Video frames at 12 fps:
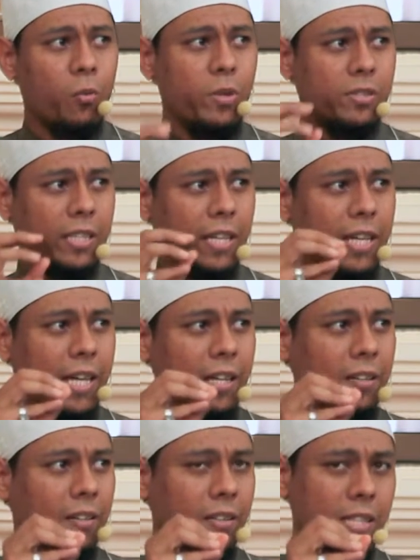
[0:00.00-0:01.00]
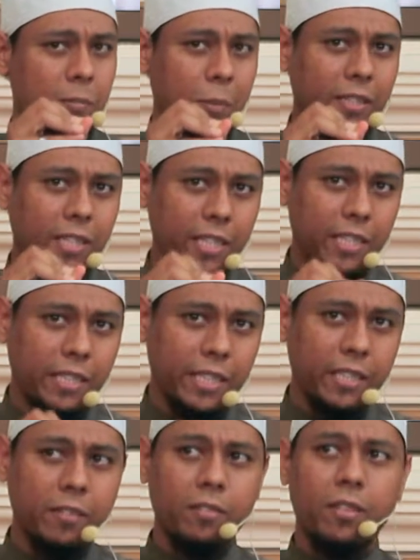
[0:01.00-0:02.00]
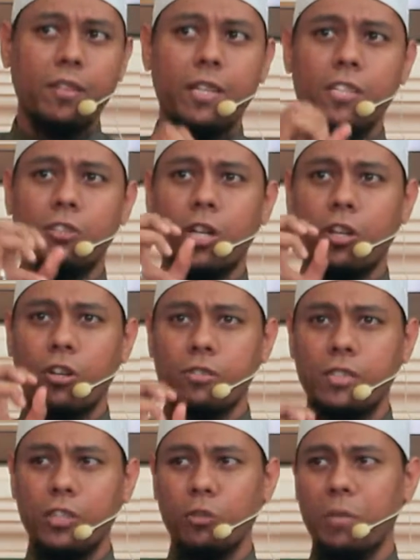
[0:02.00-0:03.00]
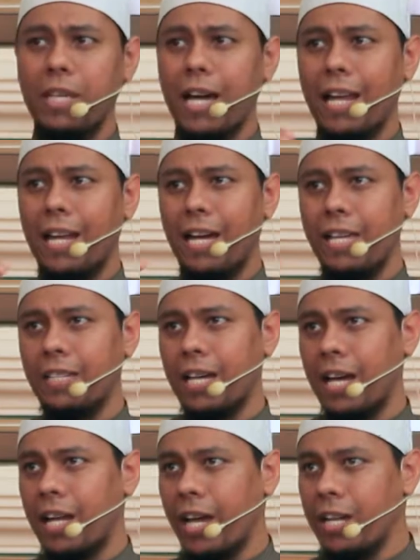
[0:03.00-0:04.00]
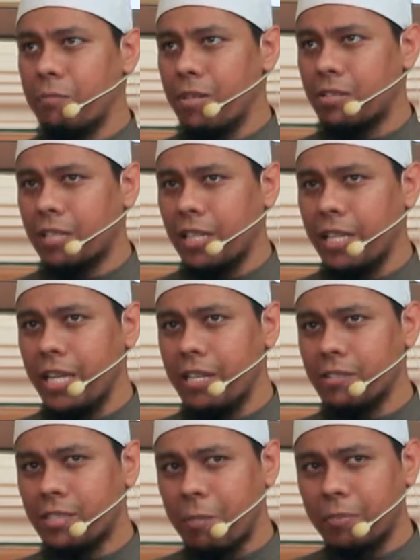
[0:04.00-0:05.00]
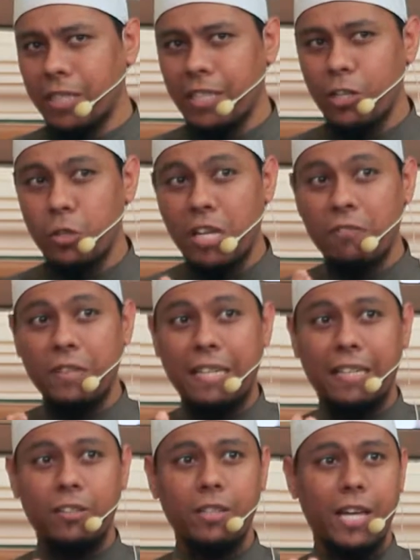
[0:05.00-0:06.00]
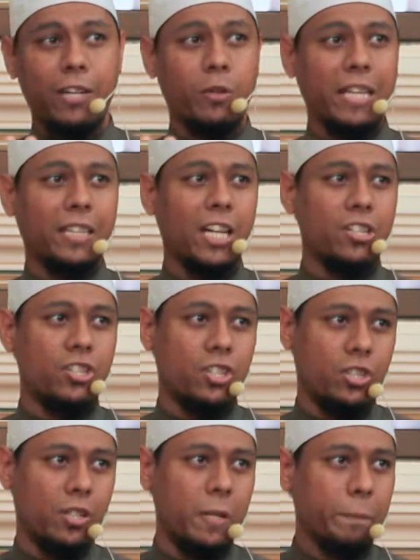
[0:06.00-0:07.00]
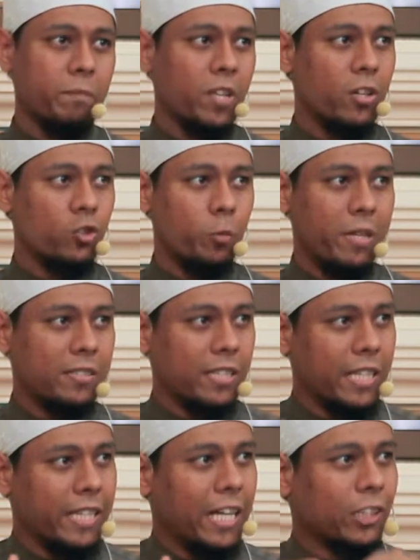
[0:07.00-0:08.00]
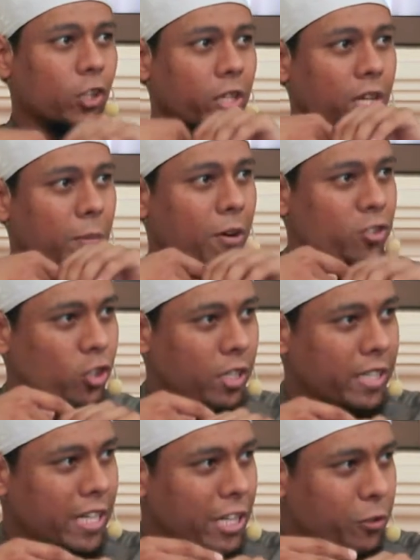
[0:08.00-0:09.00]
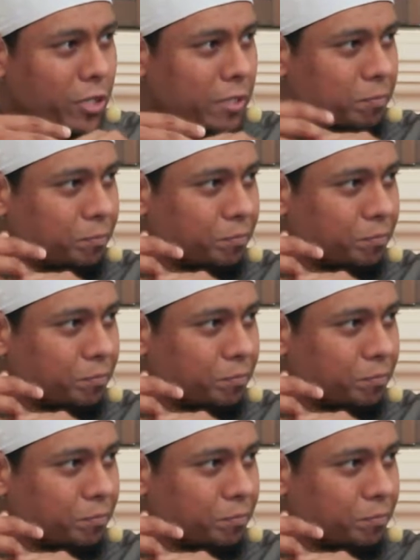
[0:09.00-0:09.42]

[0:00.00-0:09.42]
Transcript: we say that this particular thing is not considered to be al-ain. Al-ain basically it is something that you can feel and you can touch. So basically they are talking about solid and liquid.